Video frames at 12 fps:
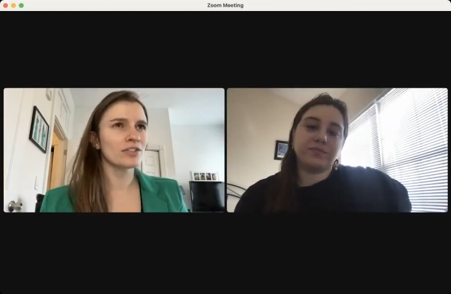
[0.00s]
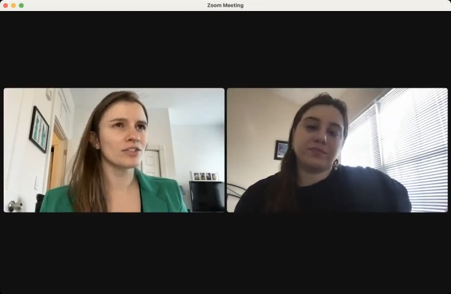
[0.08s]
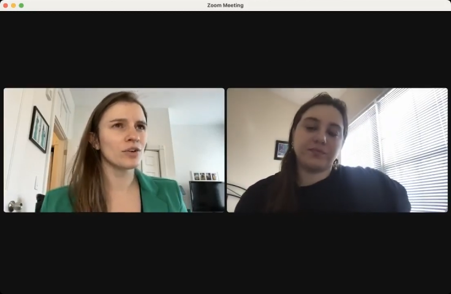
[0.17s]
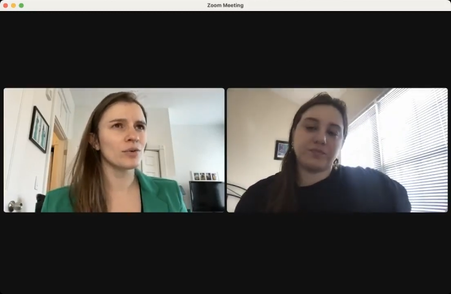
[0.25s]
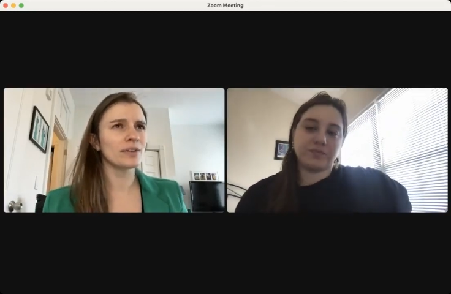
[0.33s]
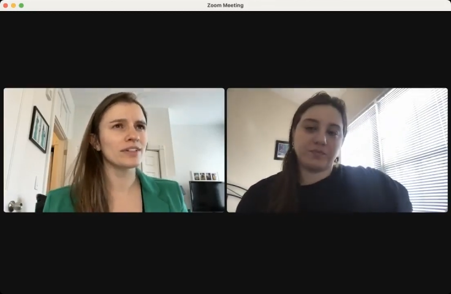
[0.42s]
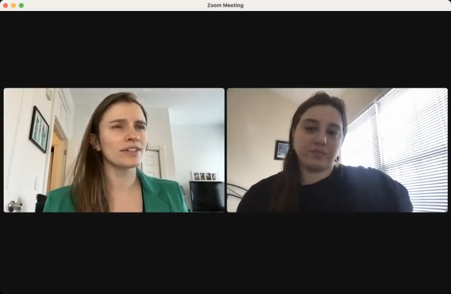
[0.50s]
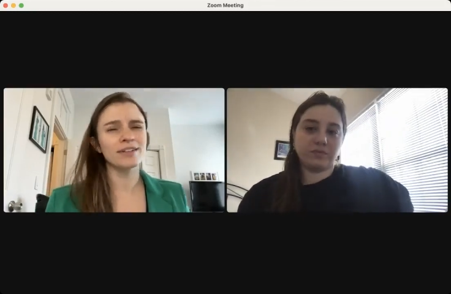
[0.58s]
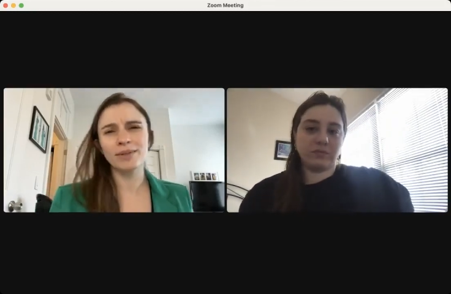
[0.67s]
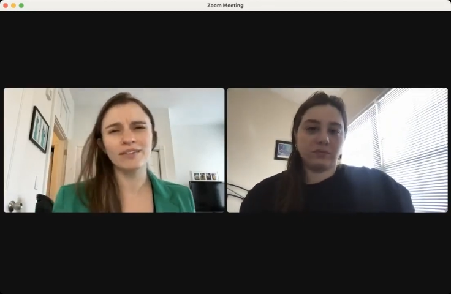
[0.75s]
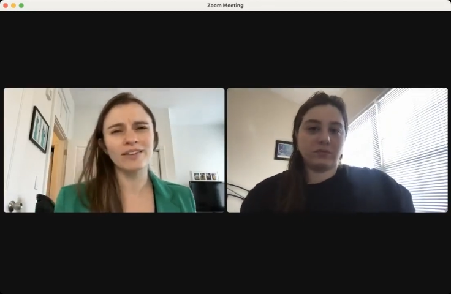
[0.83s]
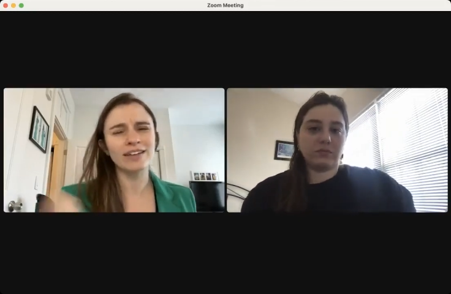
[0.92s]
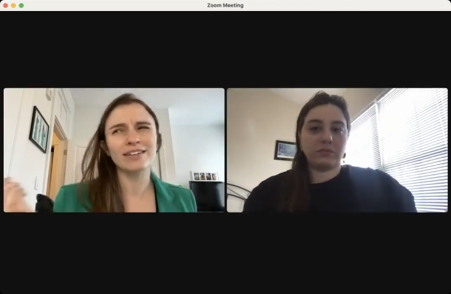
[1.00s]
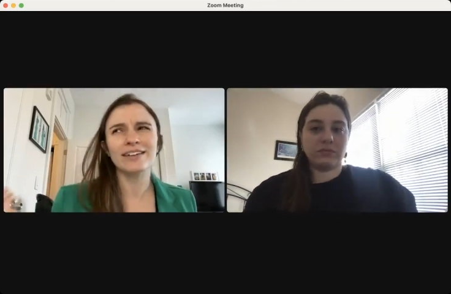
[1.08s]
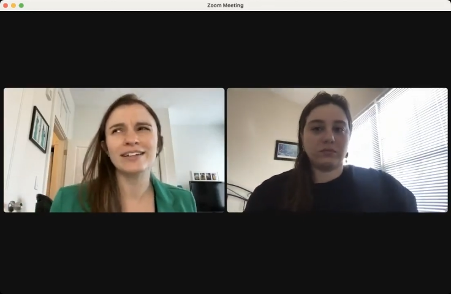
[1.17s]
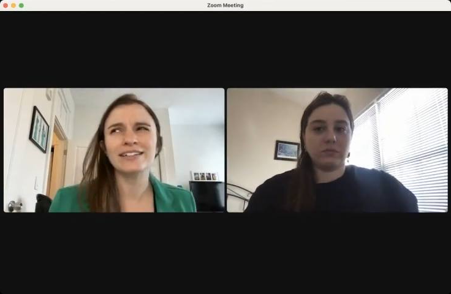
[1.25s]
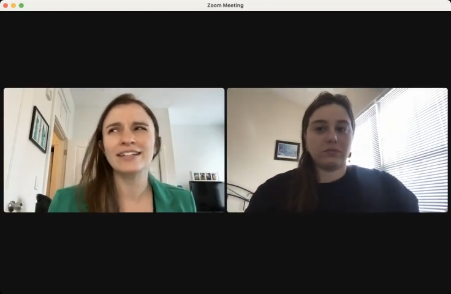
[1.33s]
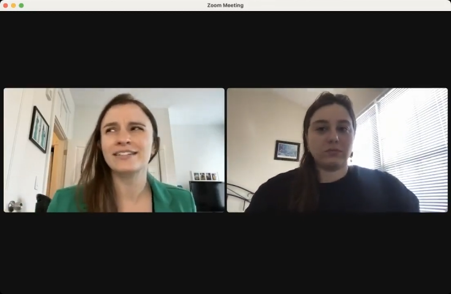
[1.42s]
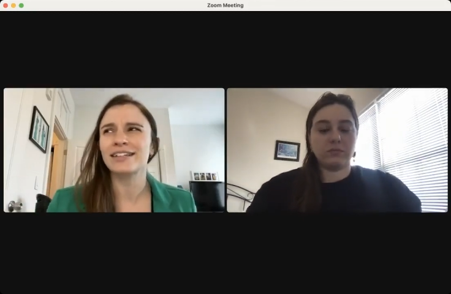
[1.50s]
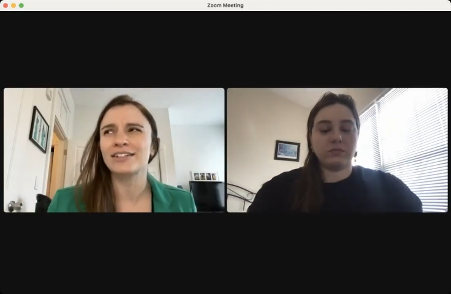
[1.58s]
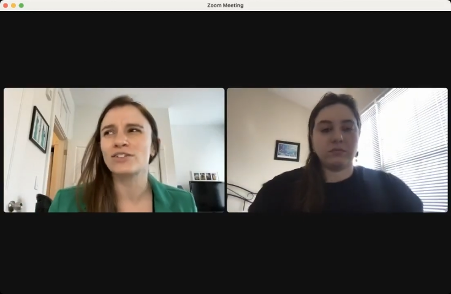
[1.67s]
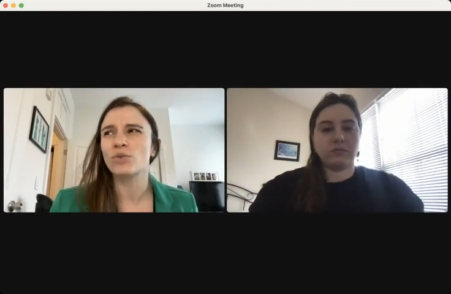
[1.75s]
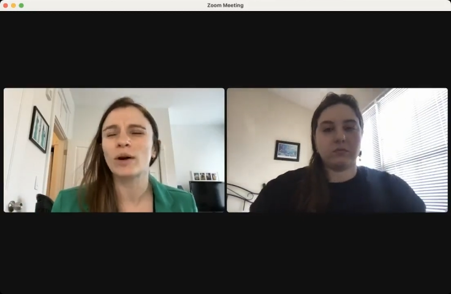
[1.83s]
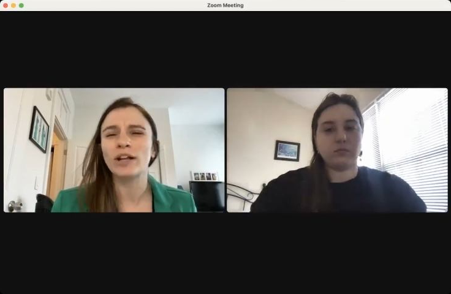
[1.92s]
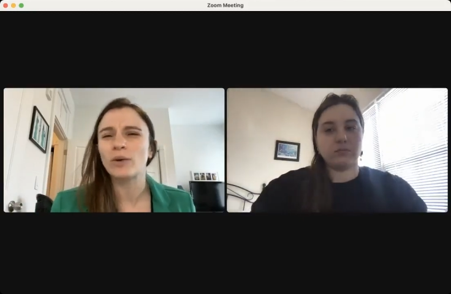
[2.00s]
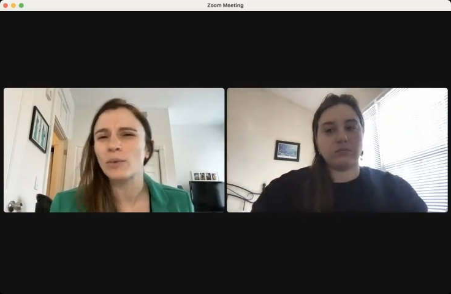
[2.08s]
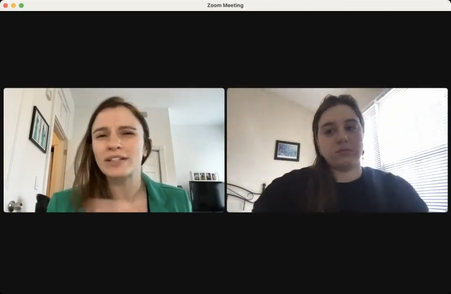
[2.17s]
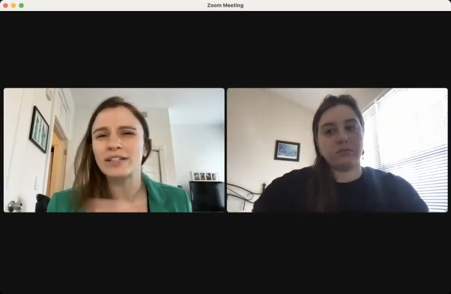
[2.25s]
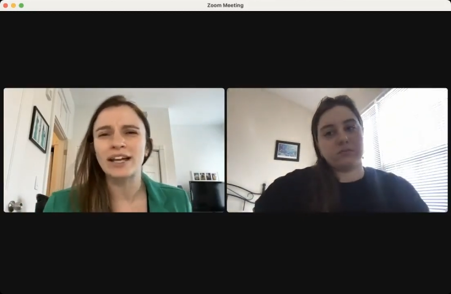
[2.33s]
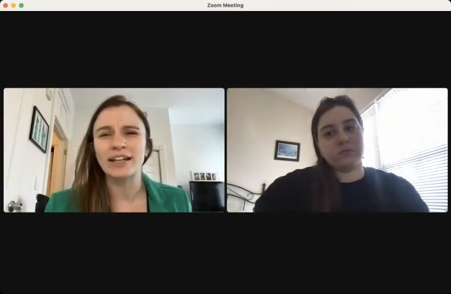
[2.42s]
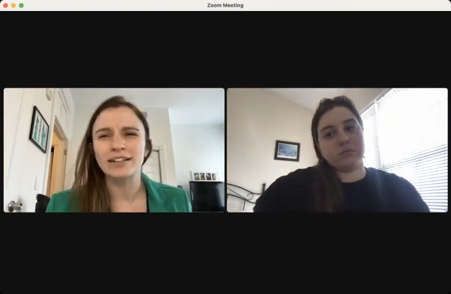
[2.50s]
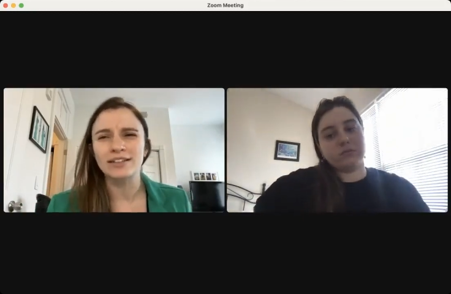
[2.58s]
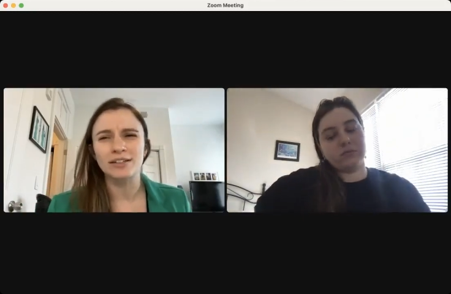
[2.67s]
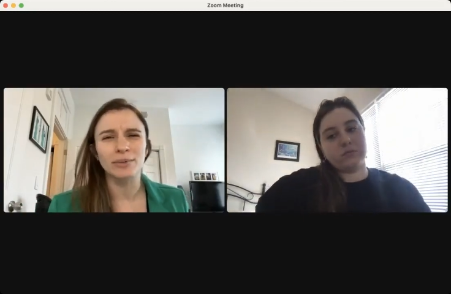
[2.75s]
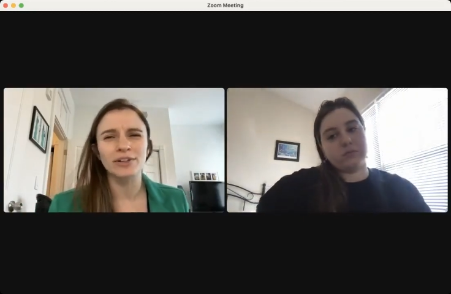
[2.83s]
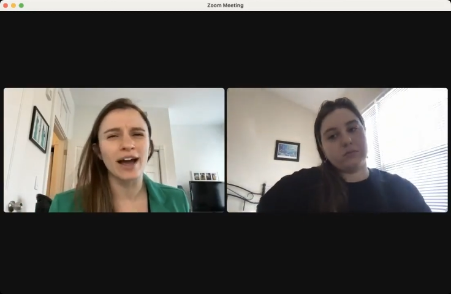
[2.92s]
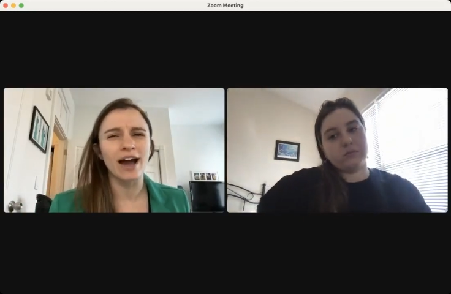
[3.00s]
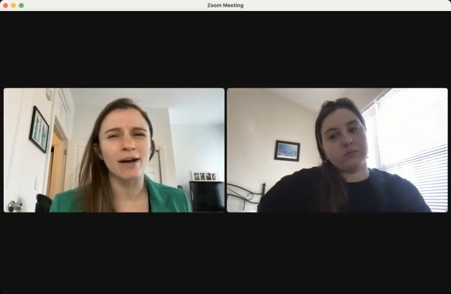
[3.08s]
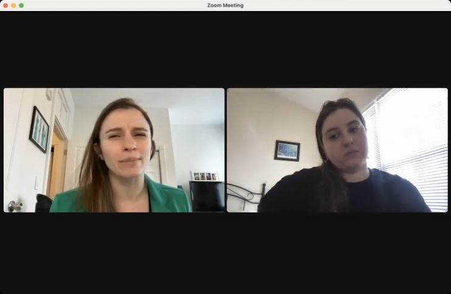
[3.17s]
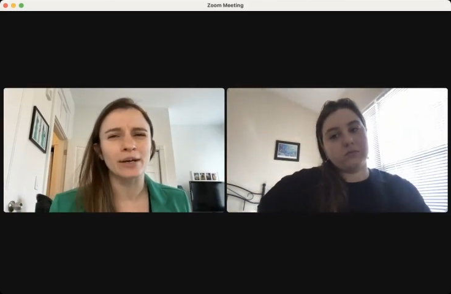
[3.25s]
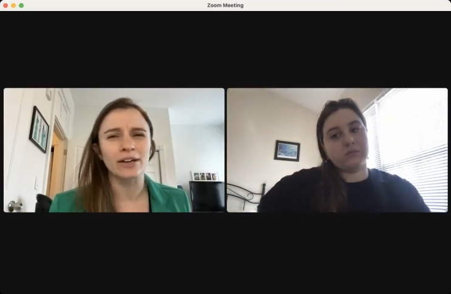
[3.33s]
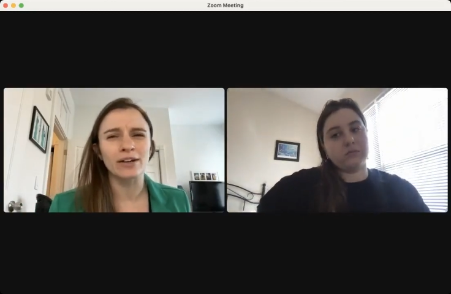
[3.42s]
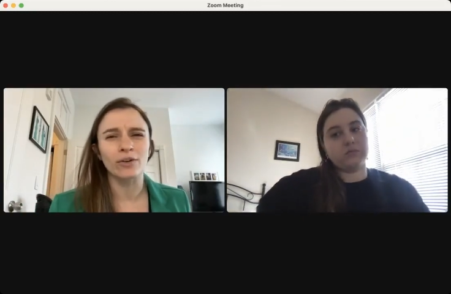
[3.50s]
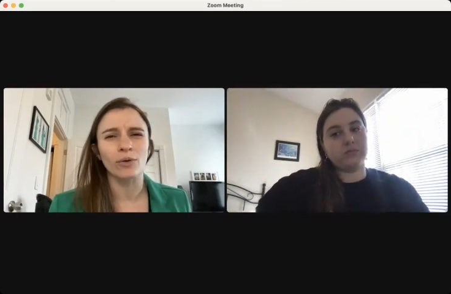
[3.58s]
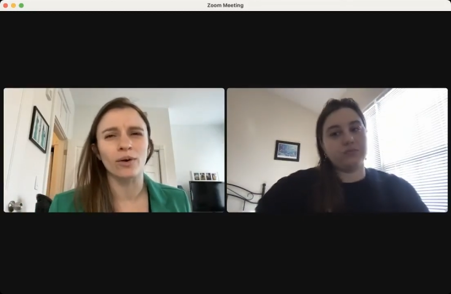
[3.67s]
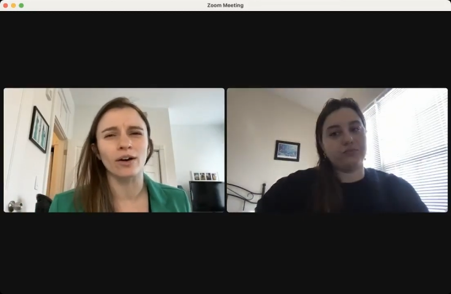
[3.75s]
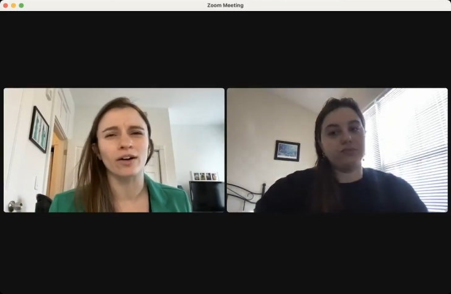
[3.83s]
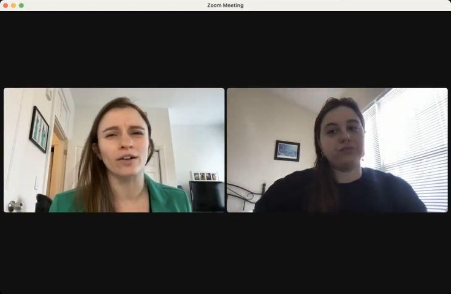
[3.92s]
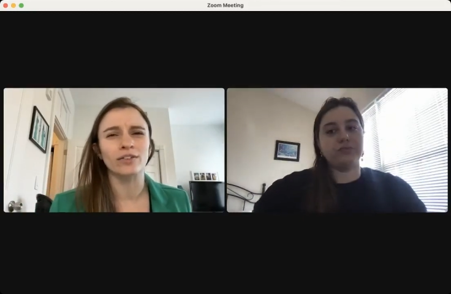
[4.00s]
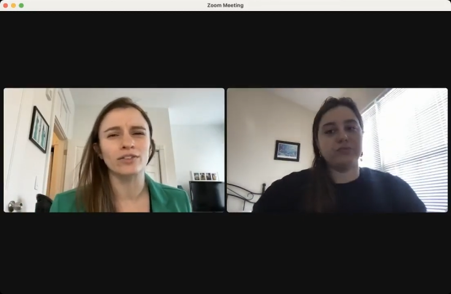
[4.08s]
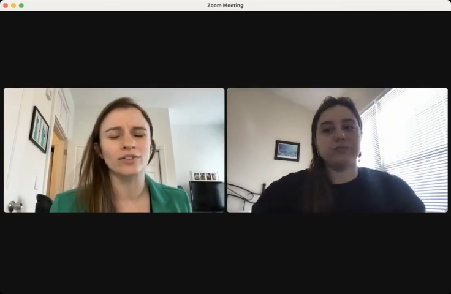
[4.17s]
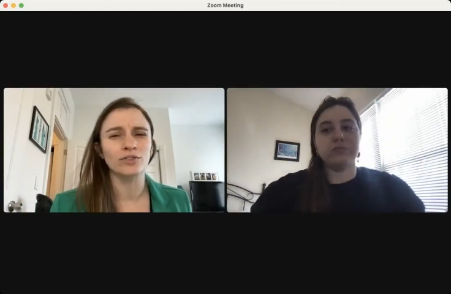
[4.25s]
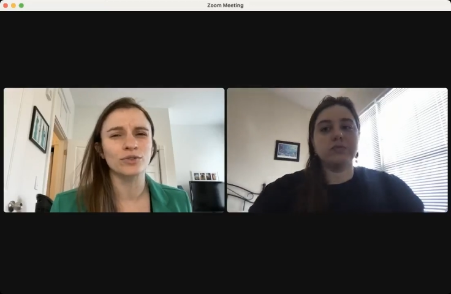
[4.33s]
Speaker 1: So is it something like it takes like 21 days to build a habit or